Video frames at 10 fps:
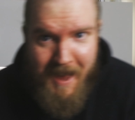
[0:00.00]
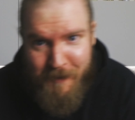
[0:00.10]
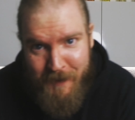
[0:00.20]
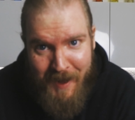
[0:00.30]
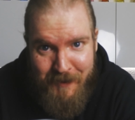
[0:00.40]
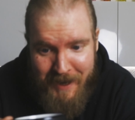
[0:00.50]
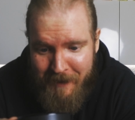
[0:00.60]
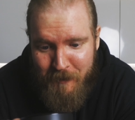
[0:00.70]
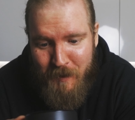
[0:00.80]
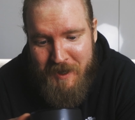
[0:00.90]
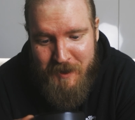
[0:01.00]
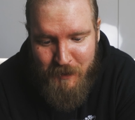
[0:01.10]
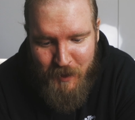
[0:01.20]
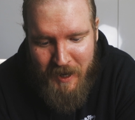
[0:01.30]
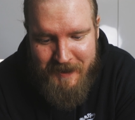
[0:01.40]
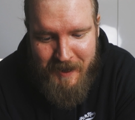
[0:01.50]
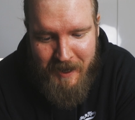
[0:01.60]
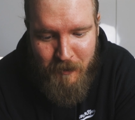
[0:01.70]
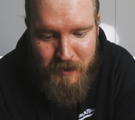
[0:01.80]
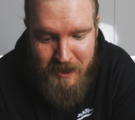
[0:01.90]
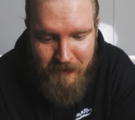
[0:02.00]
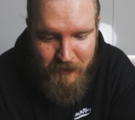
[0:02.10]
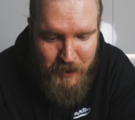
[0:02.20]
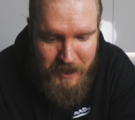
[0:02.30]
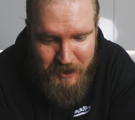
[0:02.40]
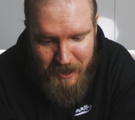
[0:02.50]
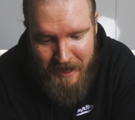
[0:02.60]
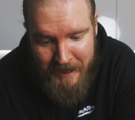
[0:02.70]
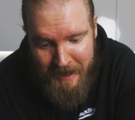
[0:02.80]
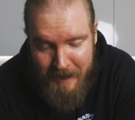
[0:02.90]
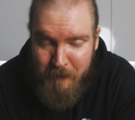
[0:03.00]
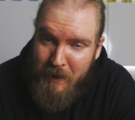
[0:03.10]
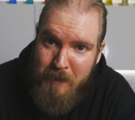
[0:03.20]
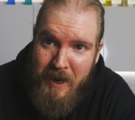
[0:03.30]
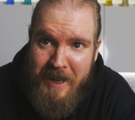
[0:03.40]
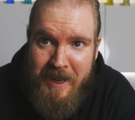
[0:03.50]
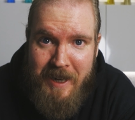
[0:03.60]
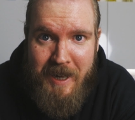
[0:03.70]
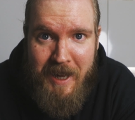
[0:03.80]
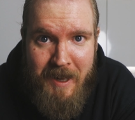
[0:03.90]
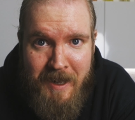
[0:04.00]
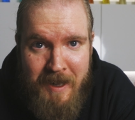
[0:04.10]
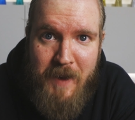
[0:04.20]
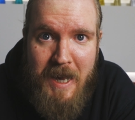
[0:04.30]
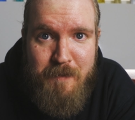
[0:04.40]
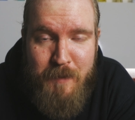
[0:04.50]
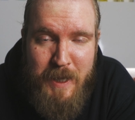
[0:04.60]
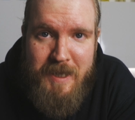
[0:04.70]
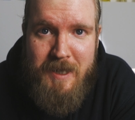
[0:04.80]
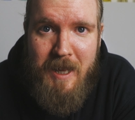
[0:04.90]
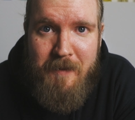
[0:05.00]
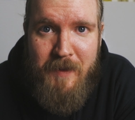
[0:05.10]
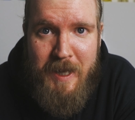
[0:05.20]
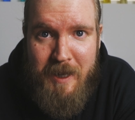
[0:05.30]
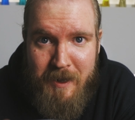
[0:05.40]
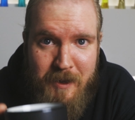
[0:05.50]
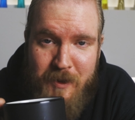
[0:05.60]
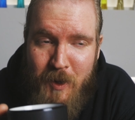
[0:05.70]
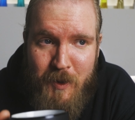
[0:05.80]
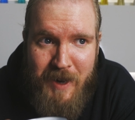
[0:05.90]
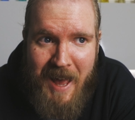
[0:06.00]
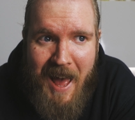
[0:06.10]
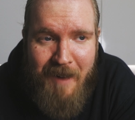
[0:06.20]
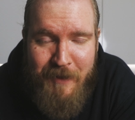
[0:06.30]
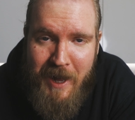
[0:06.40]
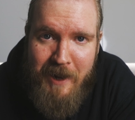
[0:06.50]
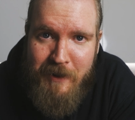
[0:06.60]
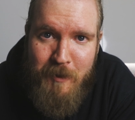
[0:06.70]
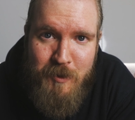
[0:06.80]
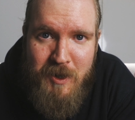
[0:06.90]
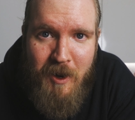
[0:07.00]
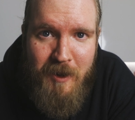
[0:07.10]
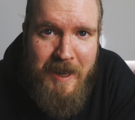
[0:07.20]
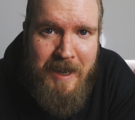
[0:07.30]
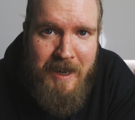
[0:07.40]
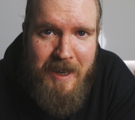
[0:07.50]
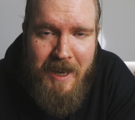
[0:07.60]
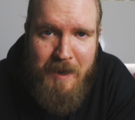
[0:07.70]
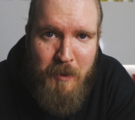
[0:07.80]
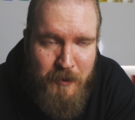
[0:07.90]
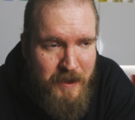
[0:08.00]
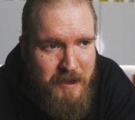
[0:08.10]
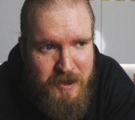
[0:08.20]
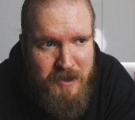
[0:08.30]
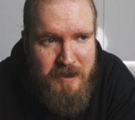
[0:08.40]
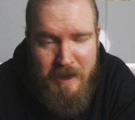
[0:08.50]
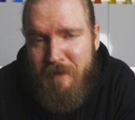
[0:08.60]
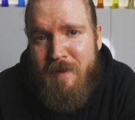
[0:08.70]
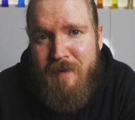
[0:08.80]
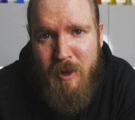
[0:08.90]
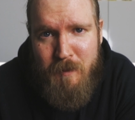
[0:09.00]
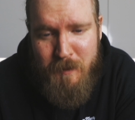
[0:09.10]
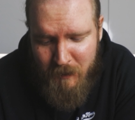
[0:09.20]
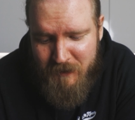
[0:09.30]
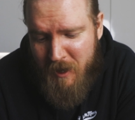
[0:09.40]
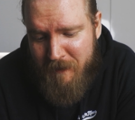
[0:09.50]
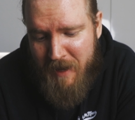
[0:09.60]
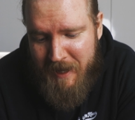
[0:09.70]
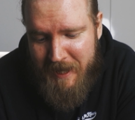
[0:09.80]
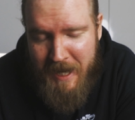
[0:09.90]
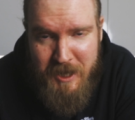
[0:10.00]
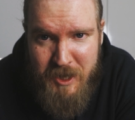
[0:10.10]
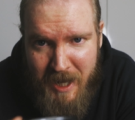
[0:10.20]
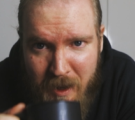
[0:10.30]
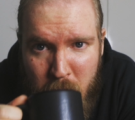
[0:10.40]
Found it. Wasn't surprised that it was in the fridge. Blame my ADD. Fun fact, places like Finland don't have a diagnosis called ADD anymore. They're just different forms of ADHD.